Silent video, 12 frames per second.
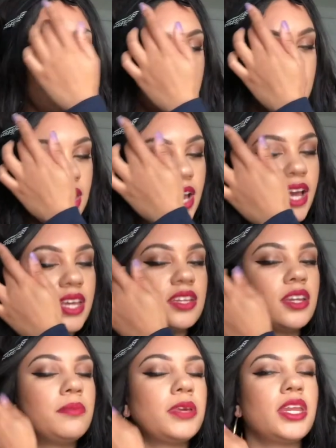and I
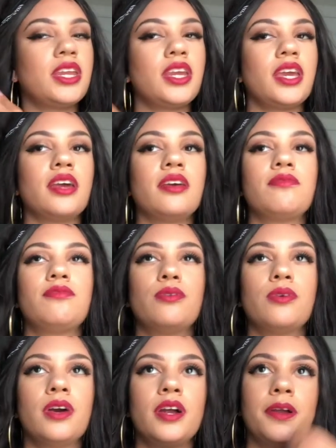ended up getting it
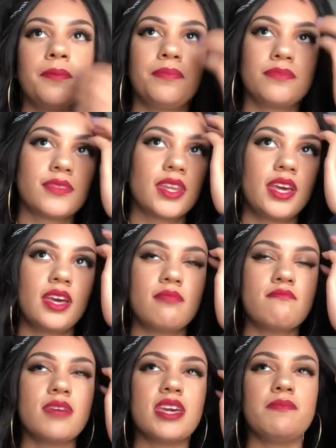for
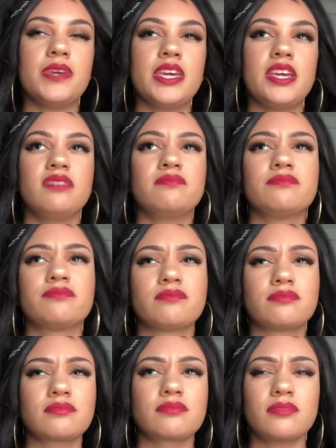maybe
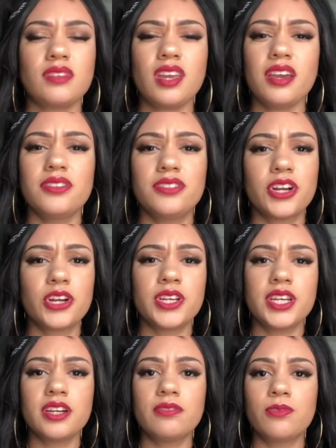
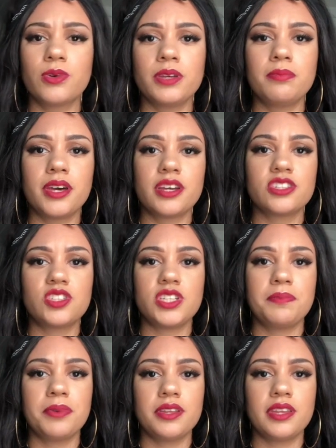30 or 40 bucks
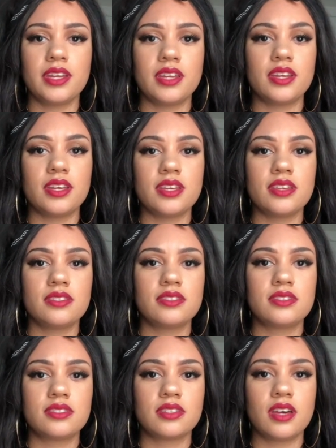cheaper than it
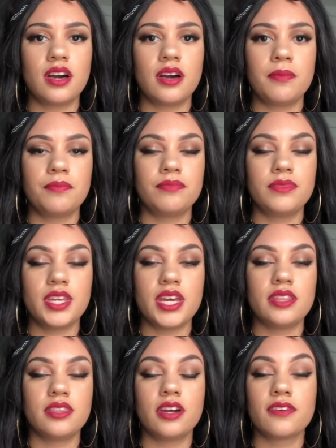is
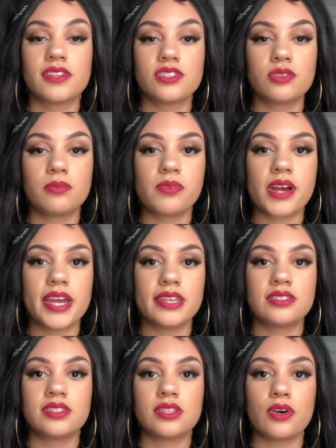than the original
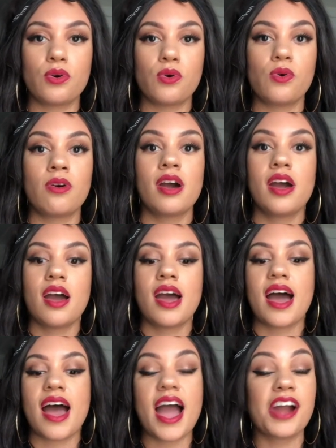price. So
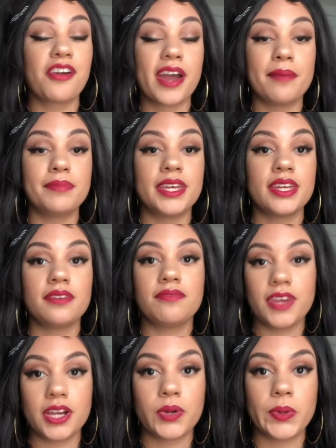I grabbed it
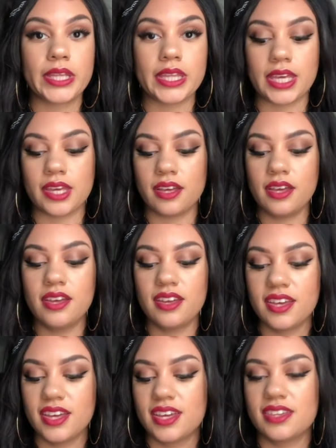very quickly.
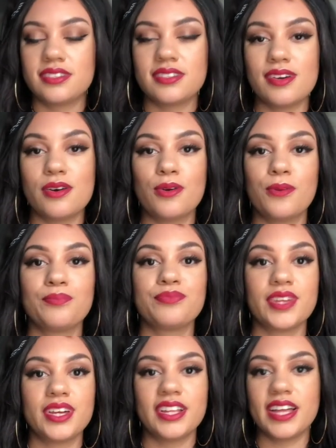So
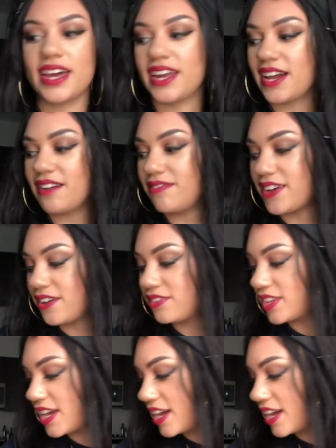glad I found